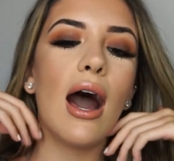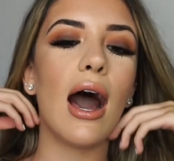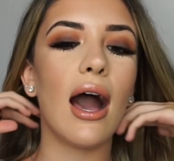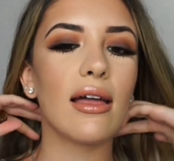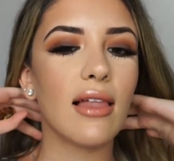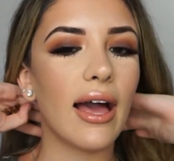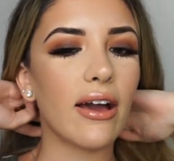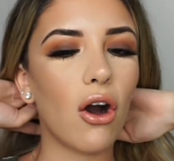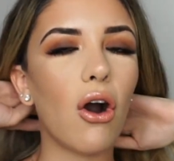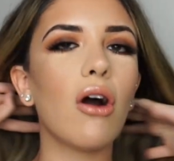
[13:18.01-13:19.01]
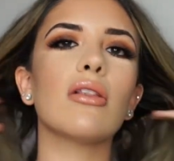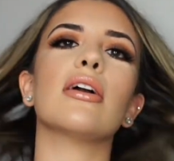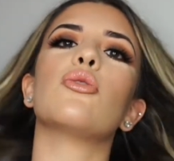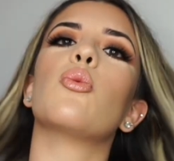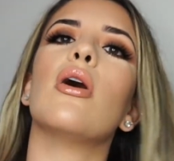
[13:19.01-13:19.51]
highlight all
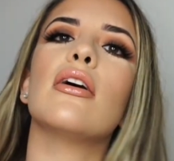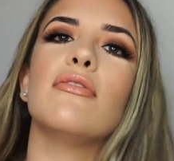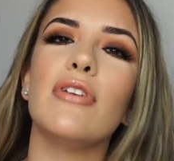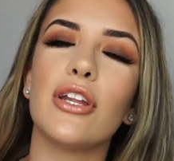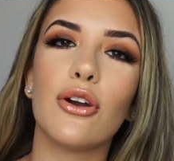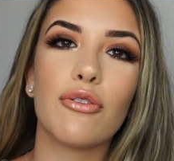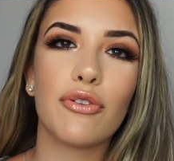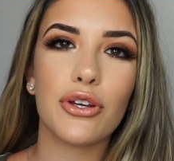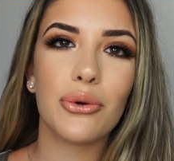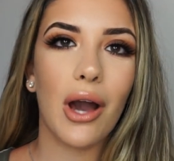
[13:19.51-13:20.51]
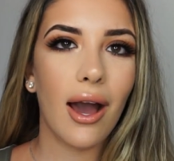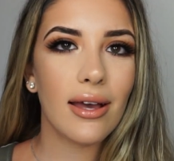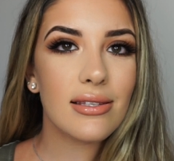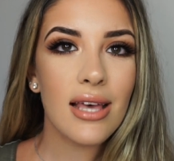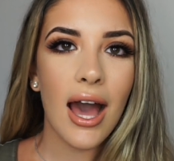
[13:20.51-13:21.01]
in one video for you
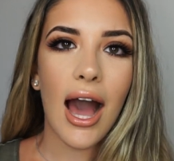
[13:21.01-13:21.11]
guys.